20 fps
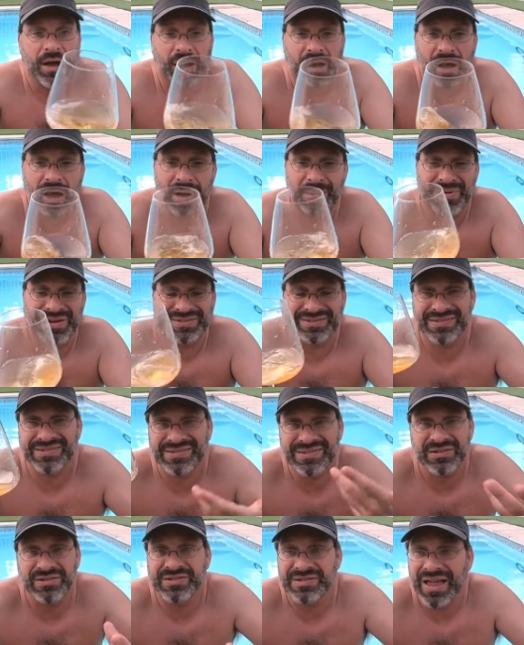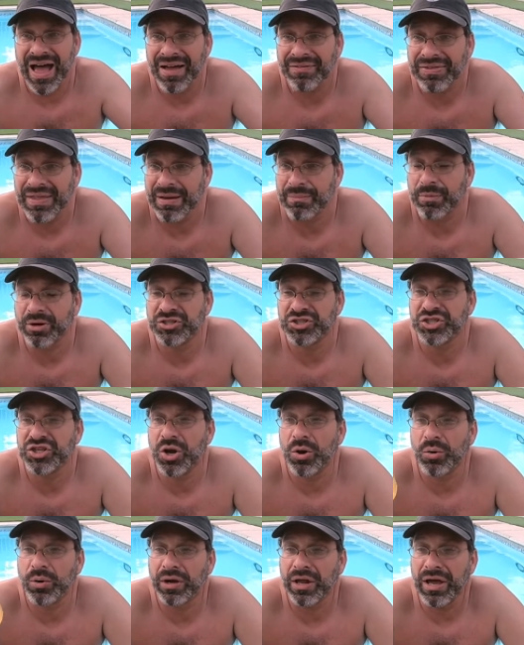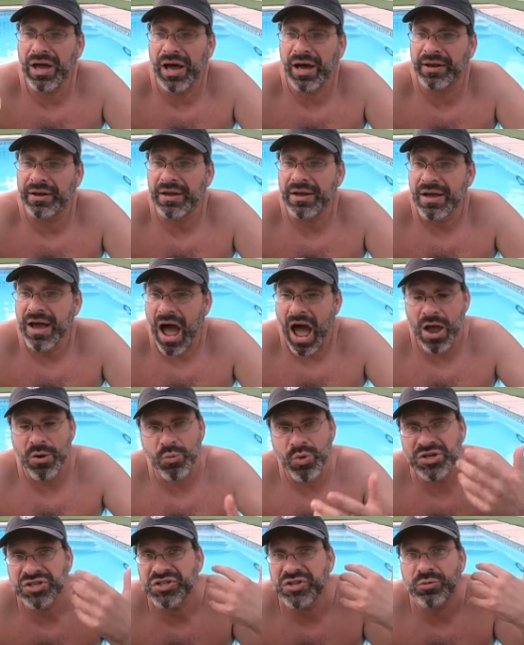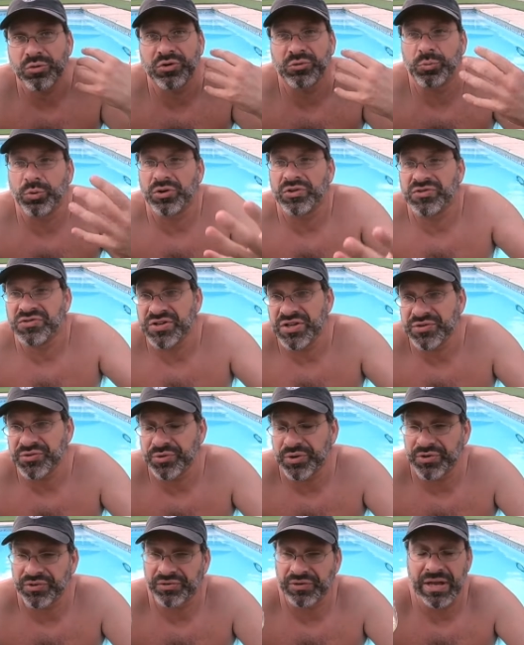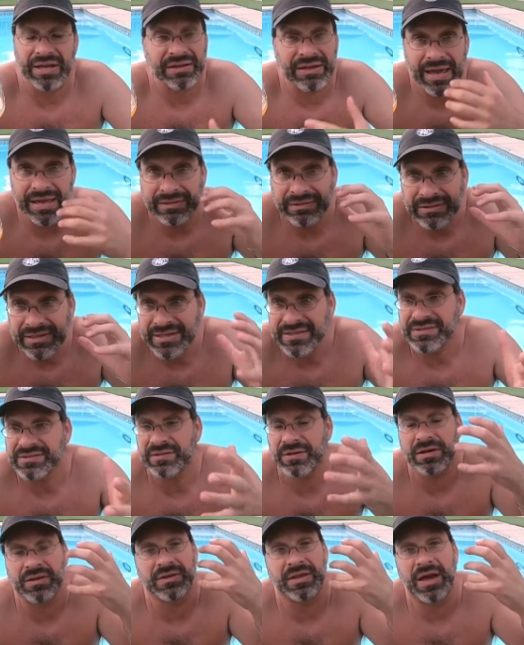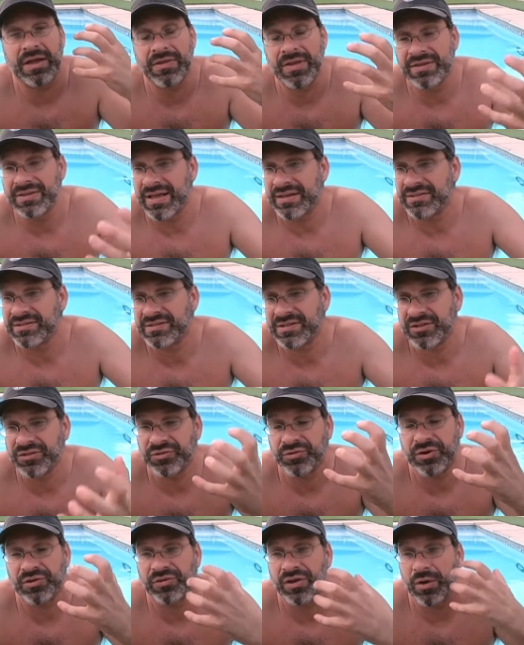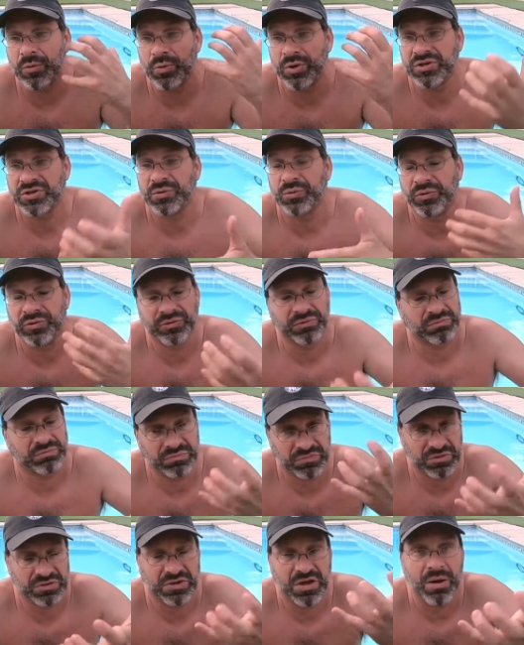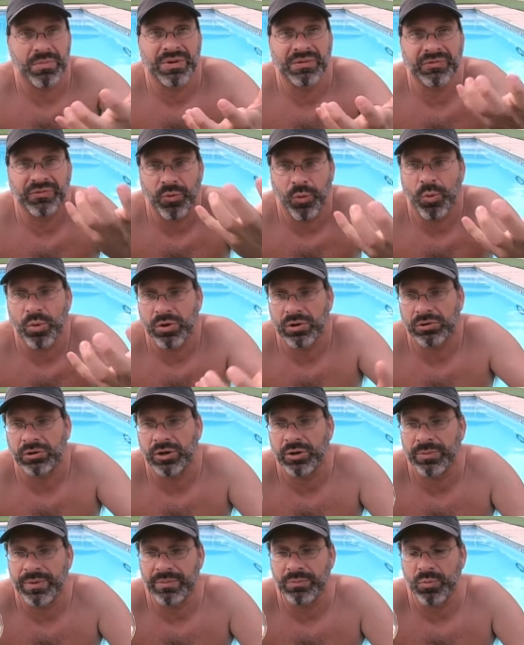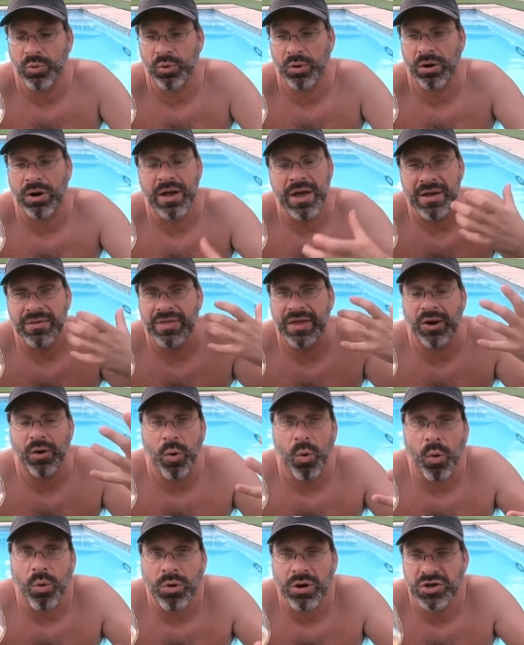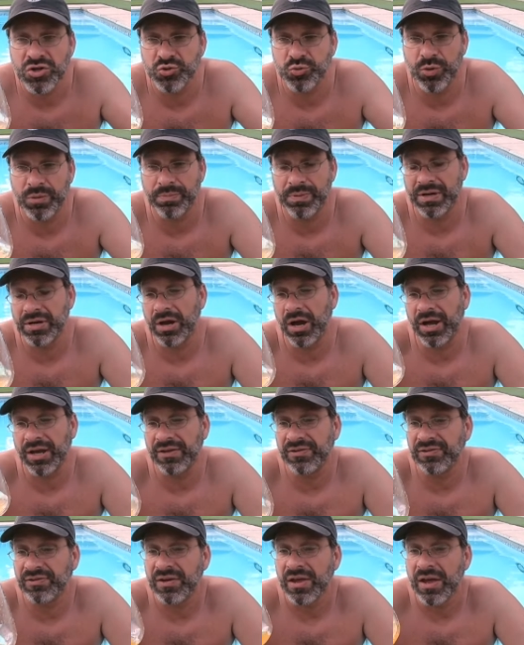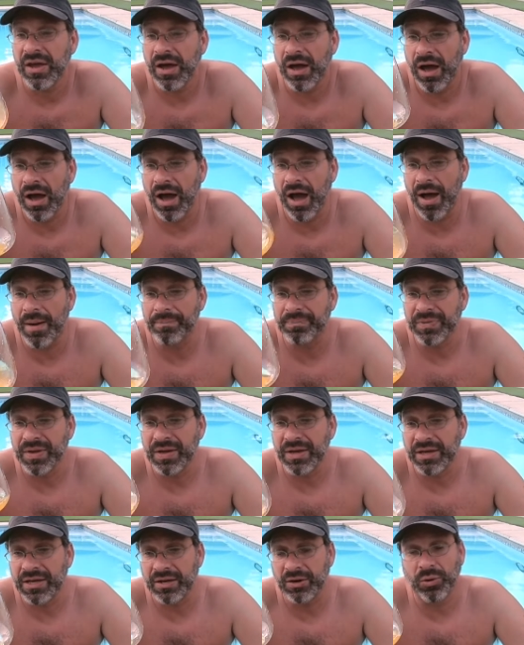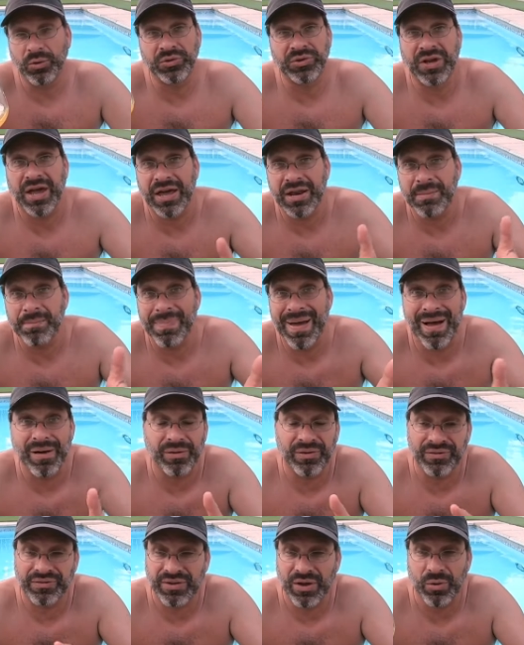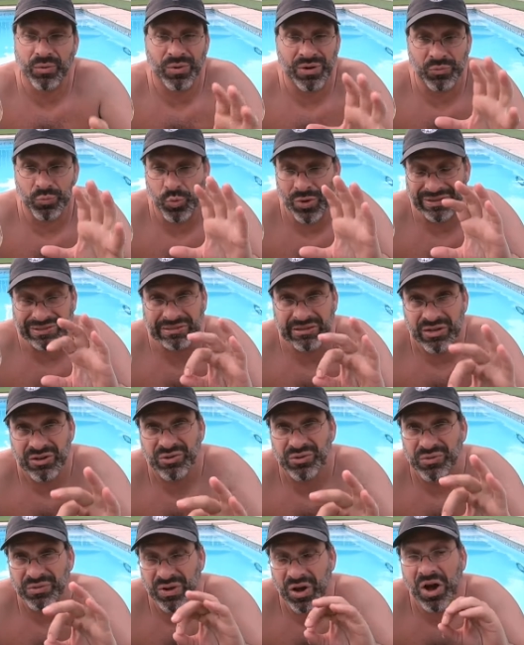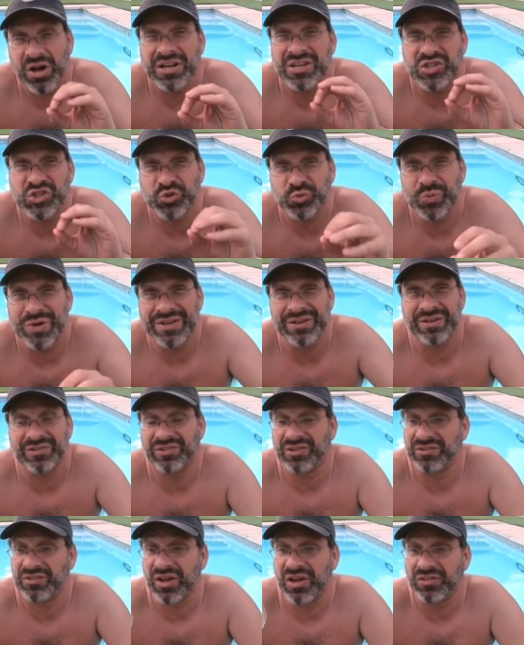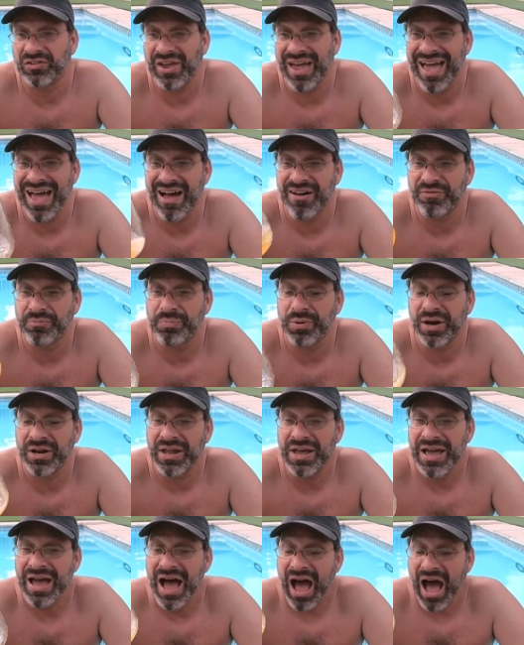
Um, it's just there's not that much going on. I wish there was more citrus, at least that, that citrus, I wish it was coming forward a little bit more. That orange would be nice, um, you know, to kind of balance out what little honey sweetness it does have. But